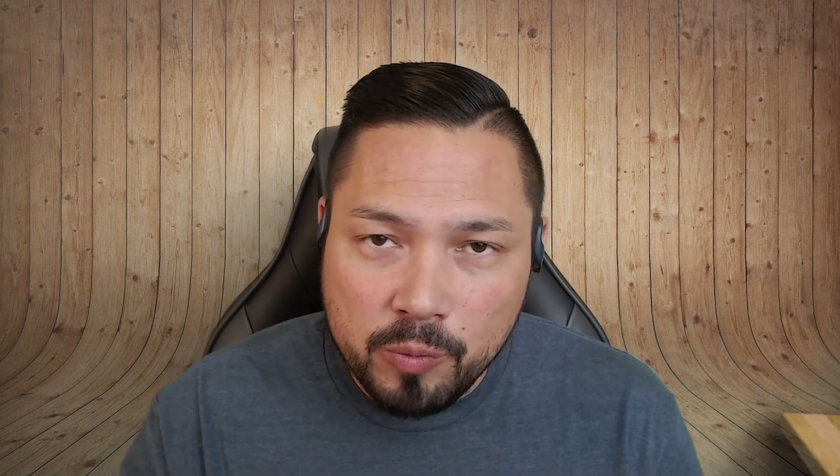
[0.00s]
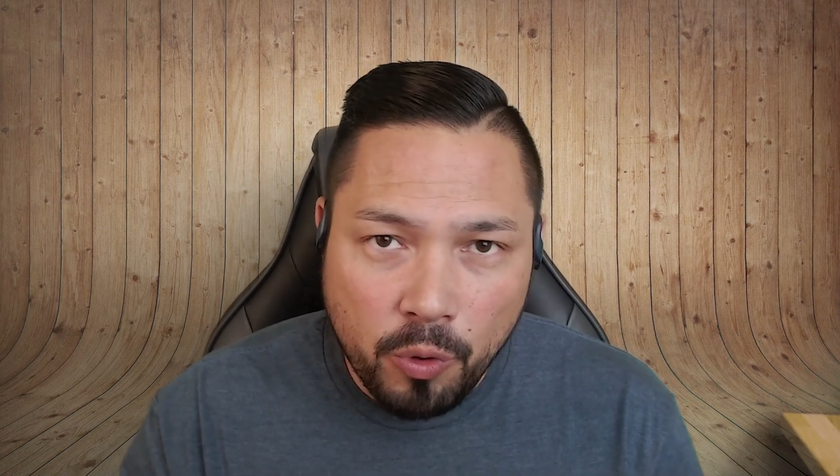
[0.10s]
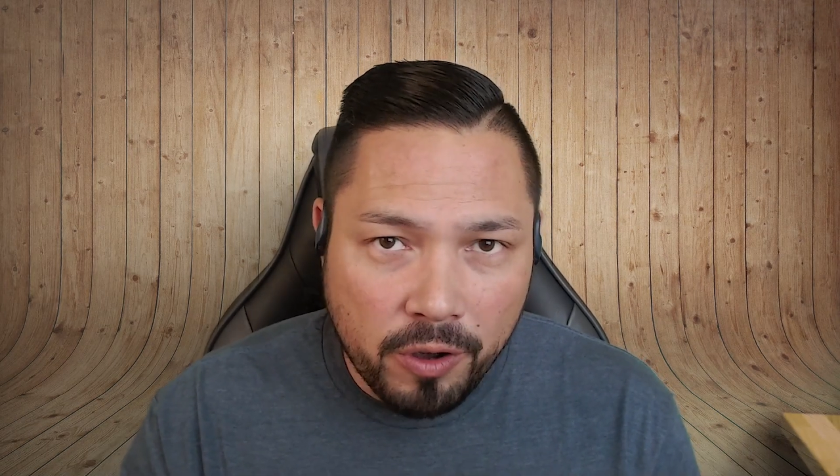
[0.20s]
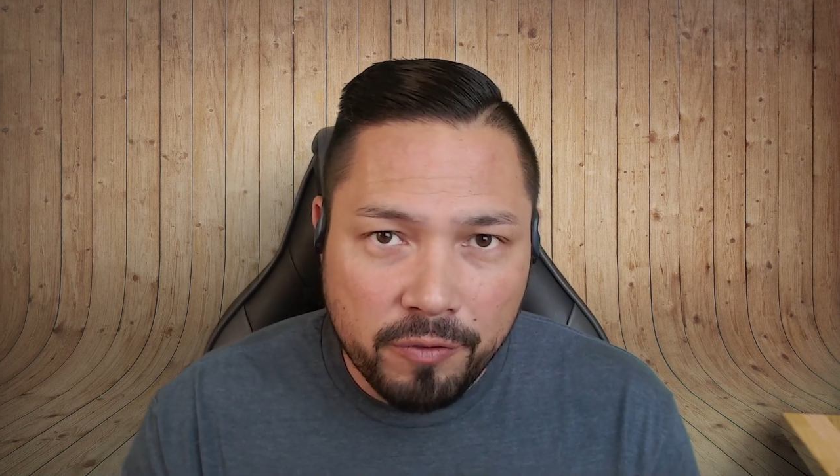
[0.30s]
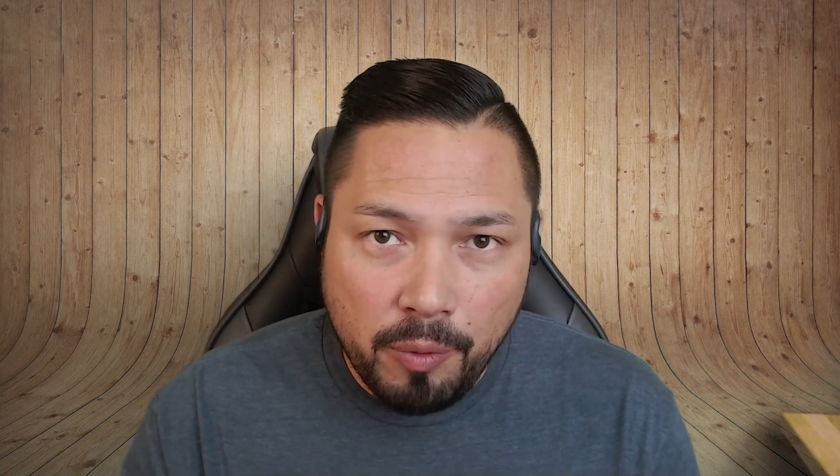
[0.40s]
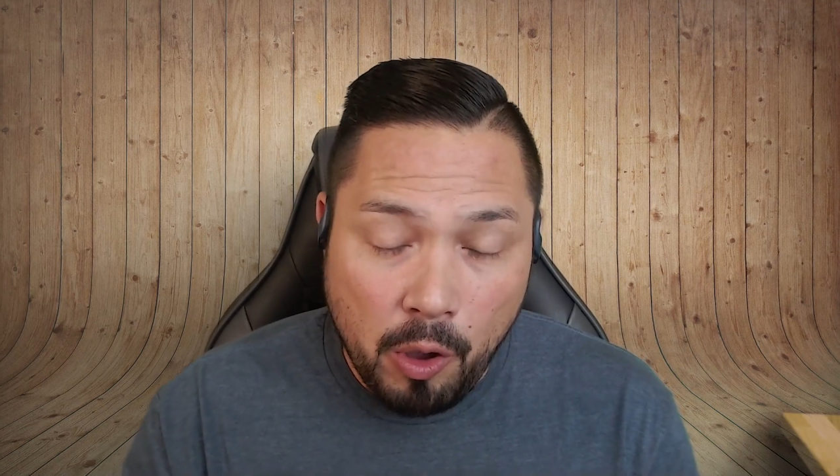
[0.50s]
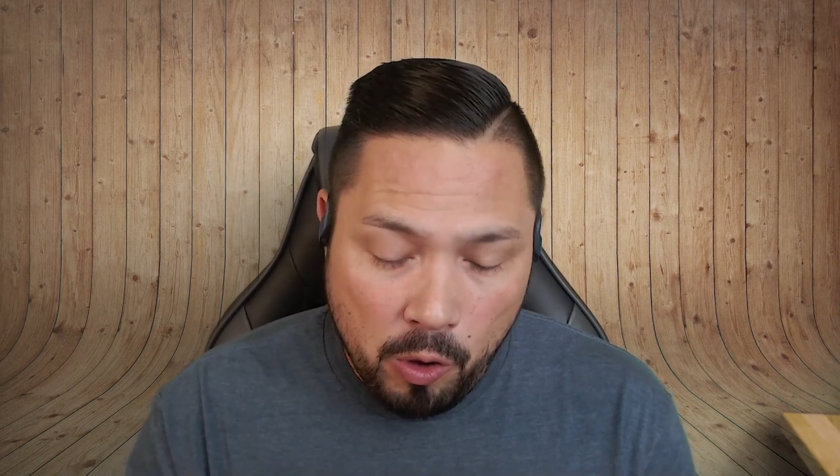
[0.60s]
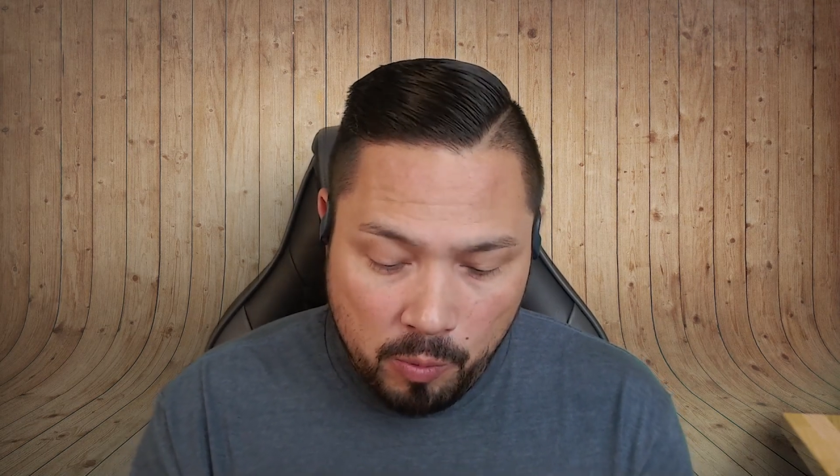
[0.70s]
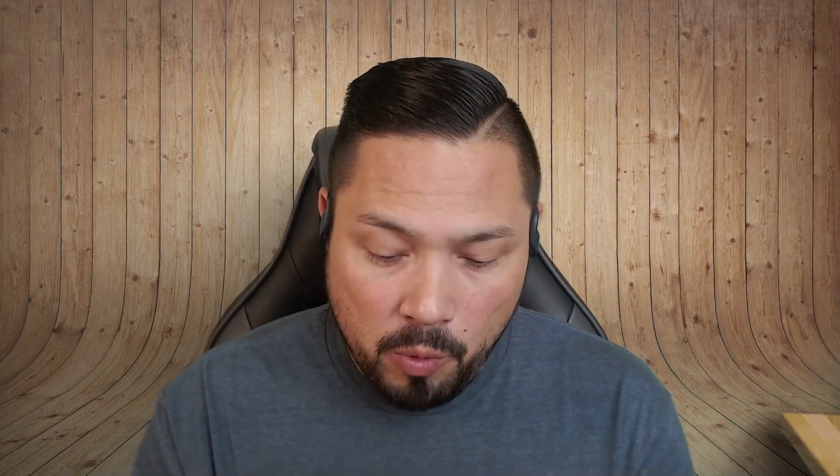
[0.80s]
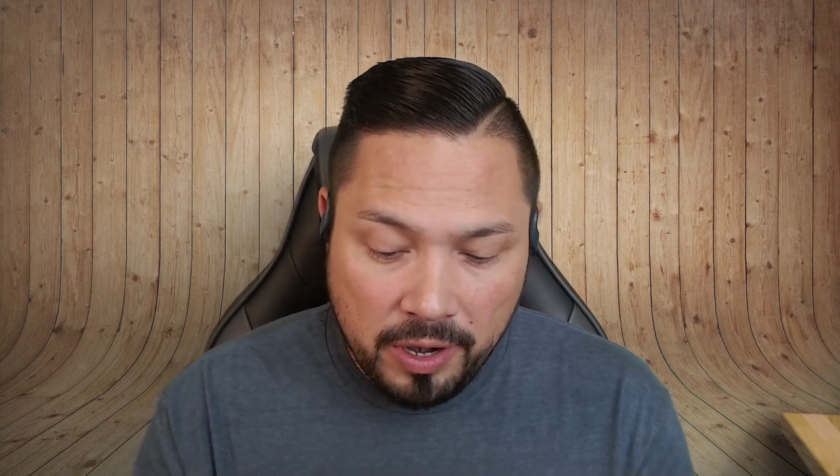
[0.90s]
work from
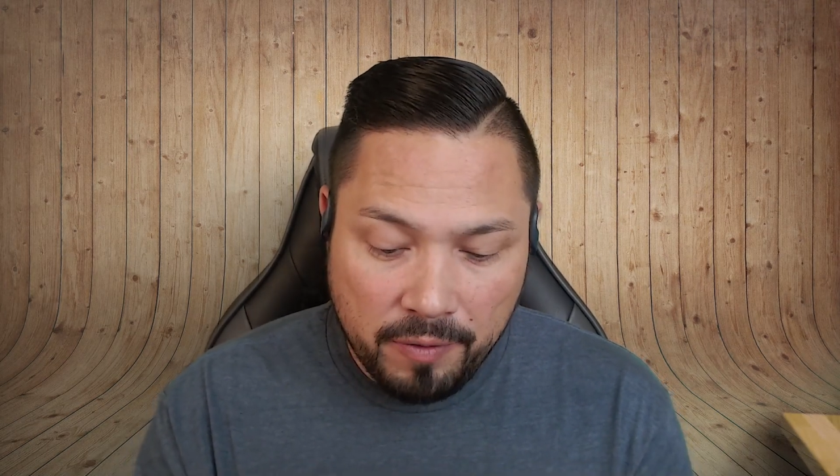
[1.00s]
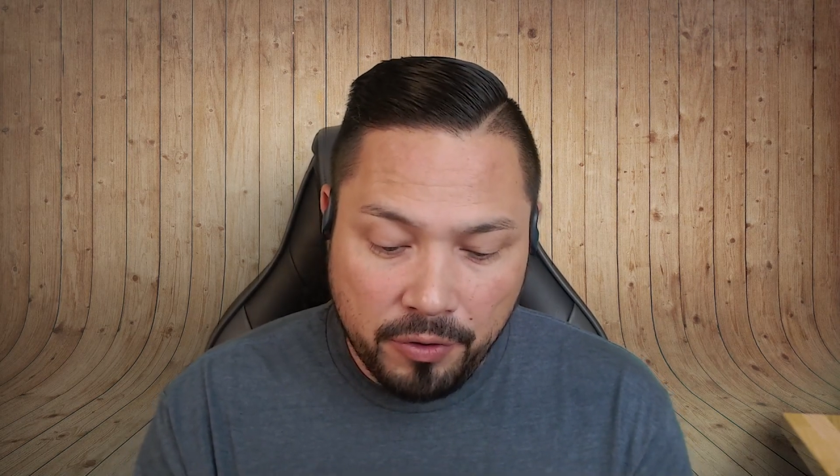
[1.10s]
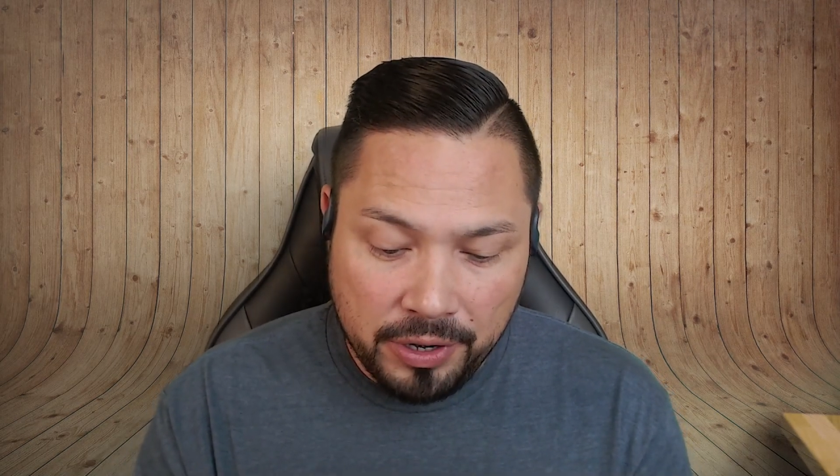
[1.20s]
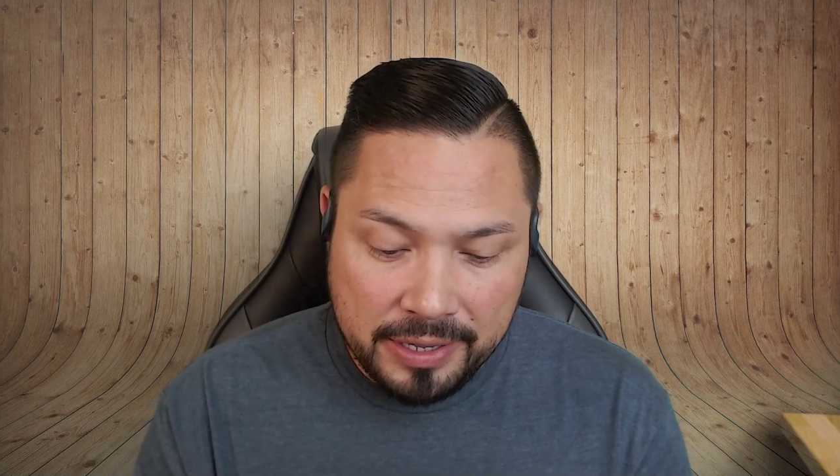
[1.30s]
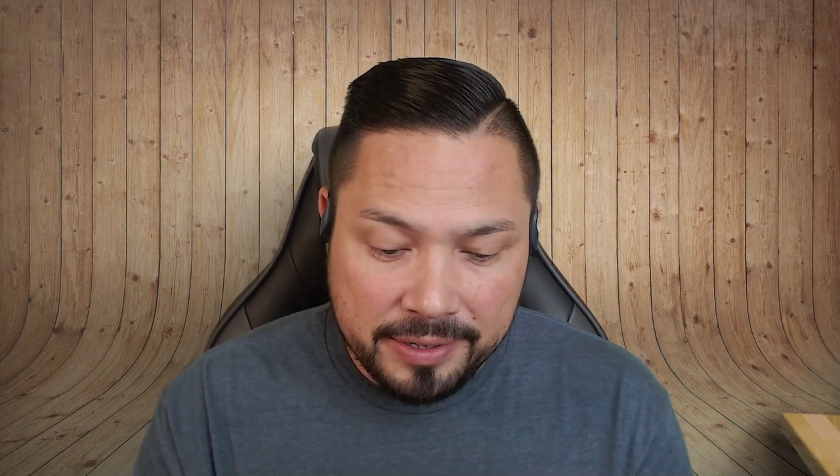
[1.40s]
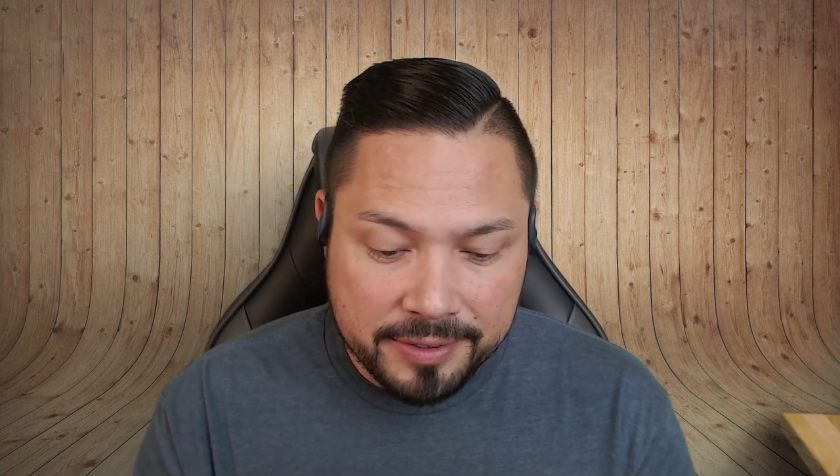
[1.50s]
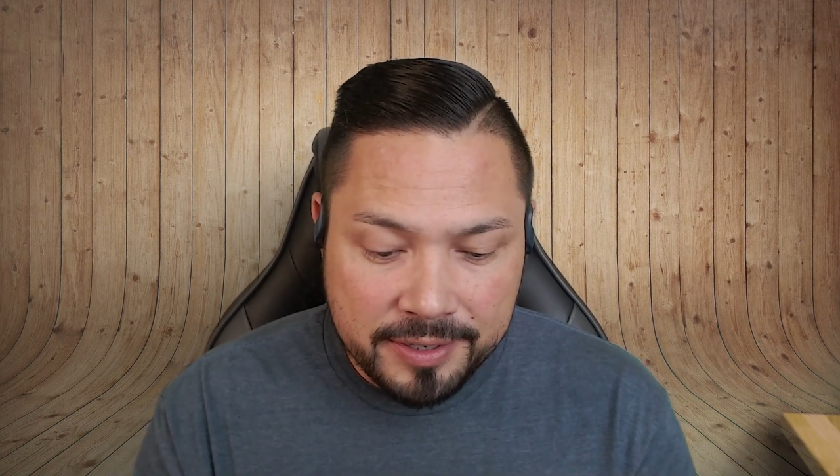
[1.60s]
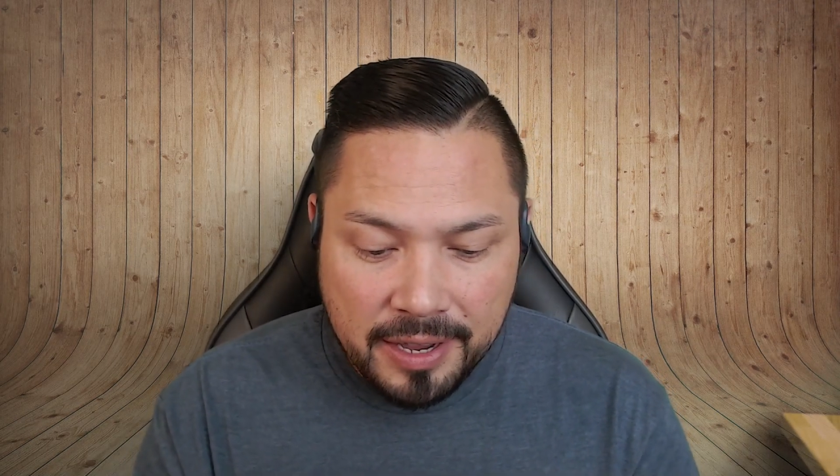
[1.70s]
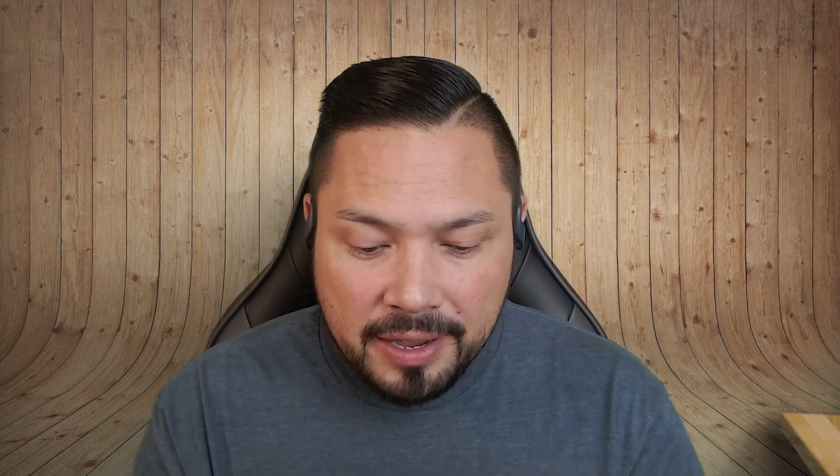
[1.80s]
home, whatever it is.